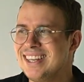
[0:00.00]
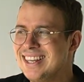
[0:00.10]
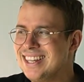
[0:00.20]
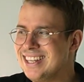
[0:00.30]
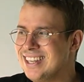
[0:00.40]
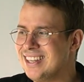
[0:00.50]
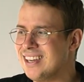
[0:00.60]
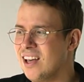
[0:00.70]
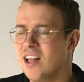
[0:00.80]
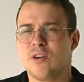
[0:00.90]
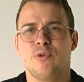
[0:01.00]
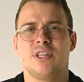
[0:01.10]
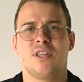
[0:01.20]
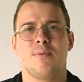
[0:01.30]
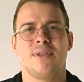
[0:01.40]
the
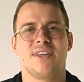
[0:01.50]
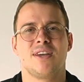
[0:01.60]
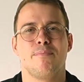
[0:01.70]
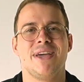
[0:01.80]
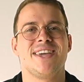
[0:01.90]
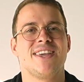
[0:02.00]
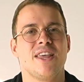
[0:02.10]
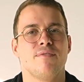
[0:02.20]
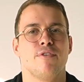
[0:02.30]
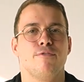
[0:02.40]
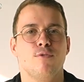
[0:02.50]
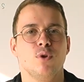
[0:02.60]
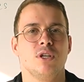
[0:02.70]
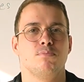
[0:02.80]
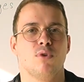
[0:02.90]
algorithm and the campaign can never
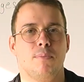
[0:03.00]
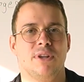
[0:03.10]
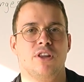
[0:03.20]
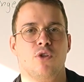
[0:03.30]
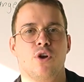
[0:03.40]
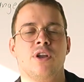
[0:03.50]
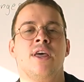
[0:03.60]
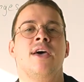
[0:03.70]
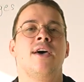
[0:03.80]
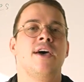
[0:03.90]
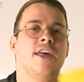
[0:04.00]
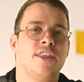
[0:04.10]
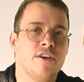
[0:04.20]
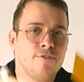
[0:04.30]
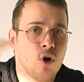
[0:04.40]
fully properly learn, and
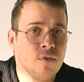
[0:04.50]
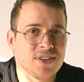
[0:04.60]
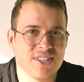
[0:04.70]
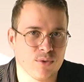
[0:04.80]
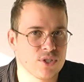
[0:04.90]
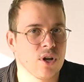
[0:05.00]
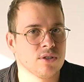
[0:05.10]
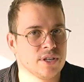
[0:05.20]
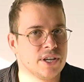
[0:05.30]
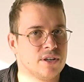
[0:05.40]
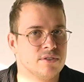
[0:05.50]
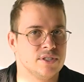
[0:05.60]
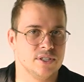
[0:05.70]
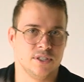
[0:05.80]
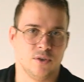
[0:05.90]
therefore obviously results are
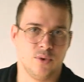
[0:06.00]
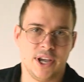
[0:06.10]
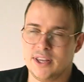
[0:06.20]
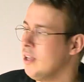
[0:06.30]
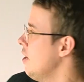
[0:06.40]
inconsistent, right?